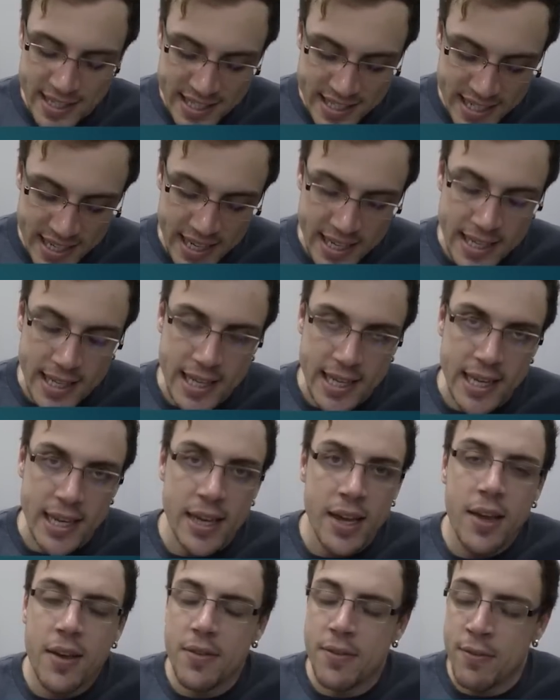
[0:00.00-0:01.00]

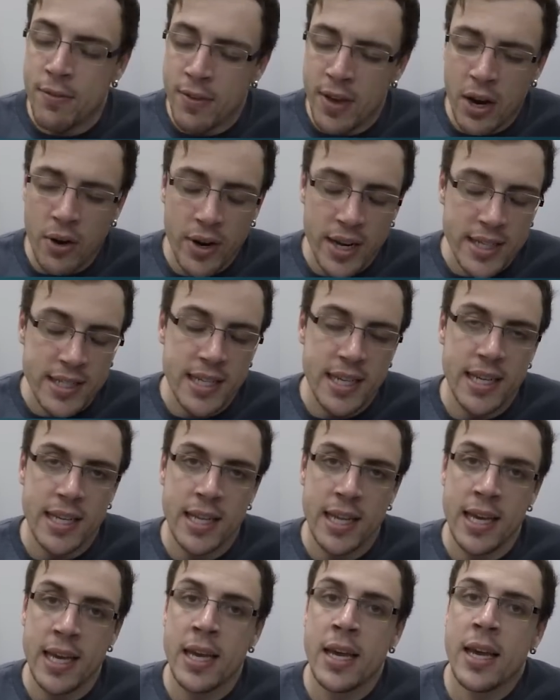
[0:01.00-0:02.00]
dearly, very
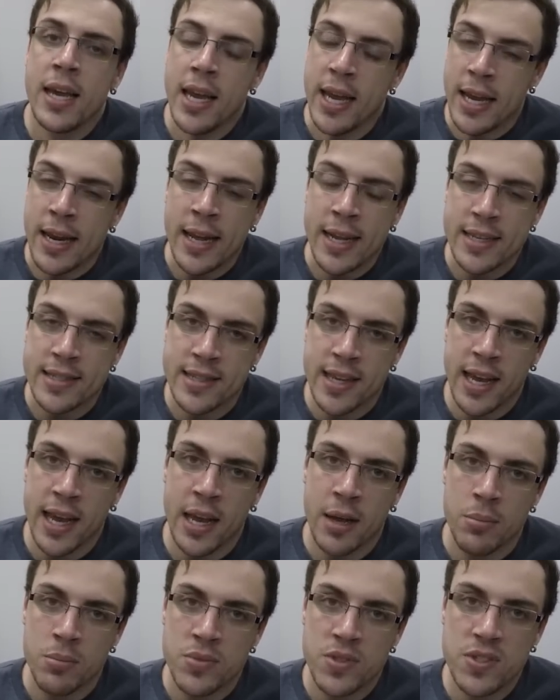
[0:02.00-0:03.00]
dearly in
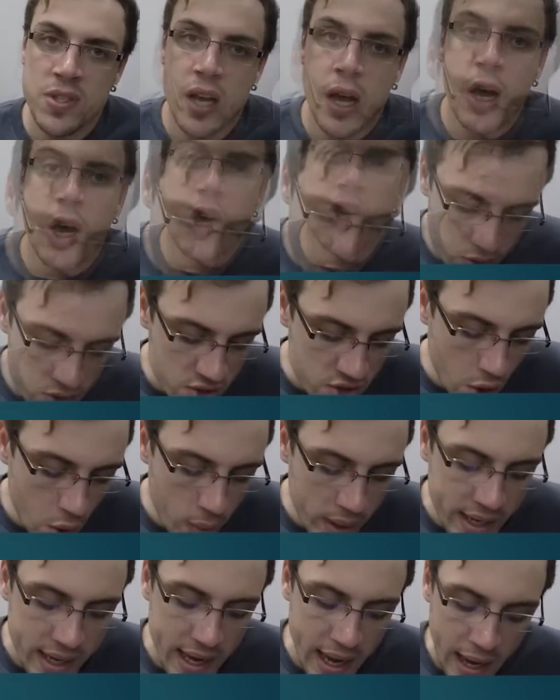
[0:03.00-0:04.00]
exams.
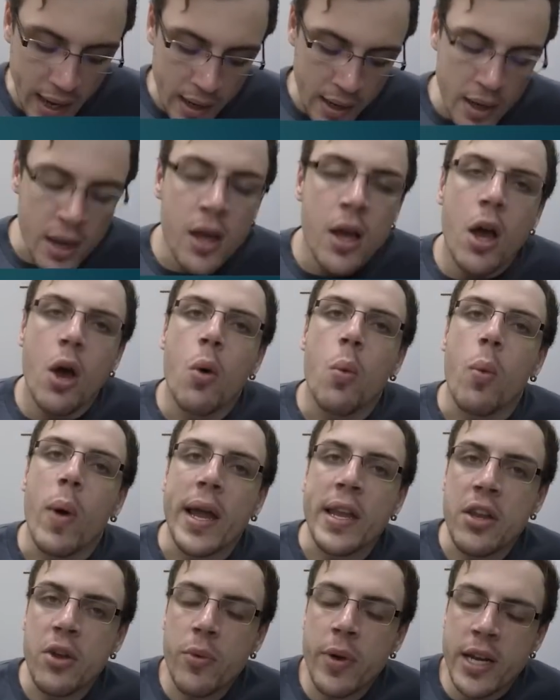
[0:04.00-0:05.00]
So again,
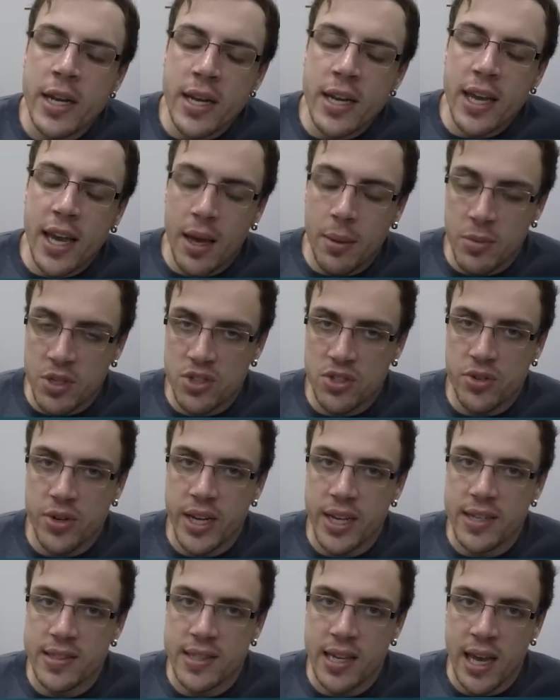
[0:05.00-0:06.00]
when you're in a
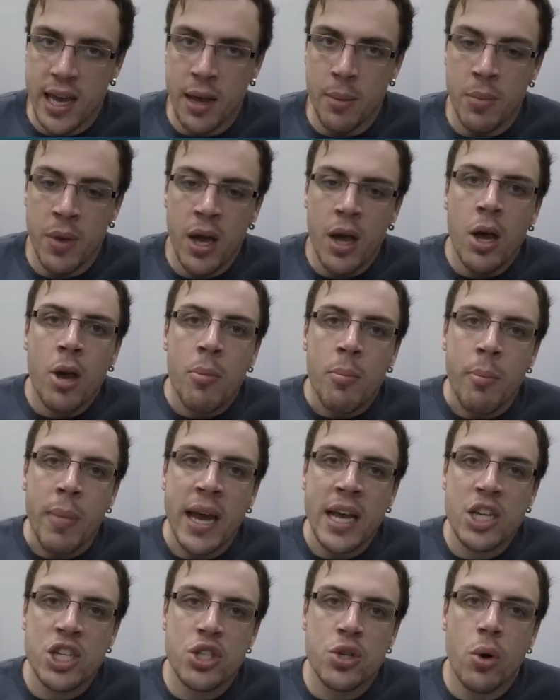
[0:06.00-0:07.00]
chemistry exam,
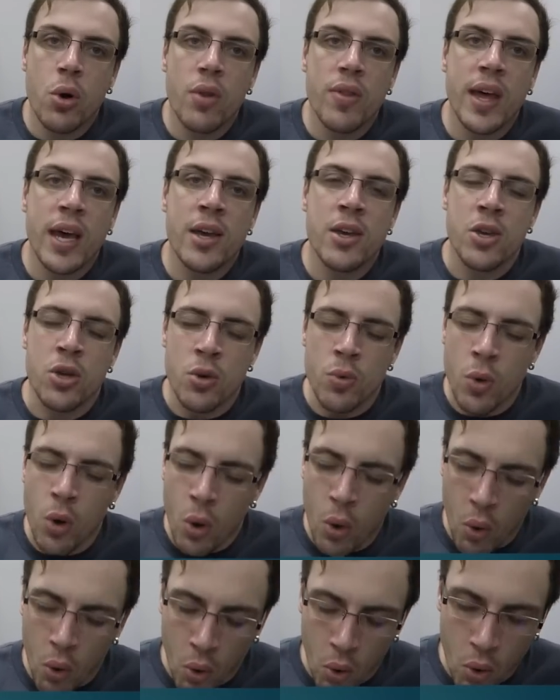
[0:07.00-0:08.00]
make sure that you
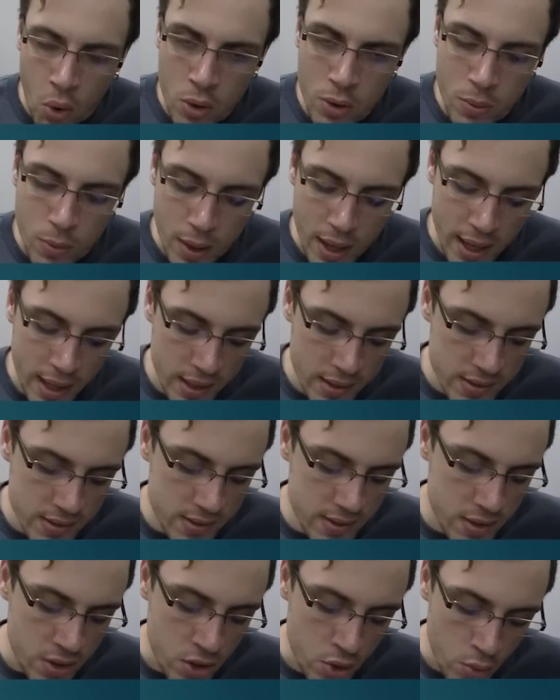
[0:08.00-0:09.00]

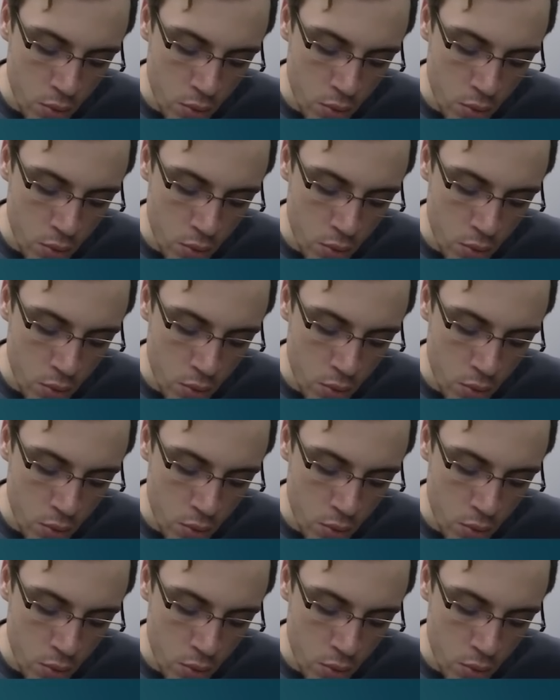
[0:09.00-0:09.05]
always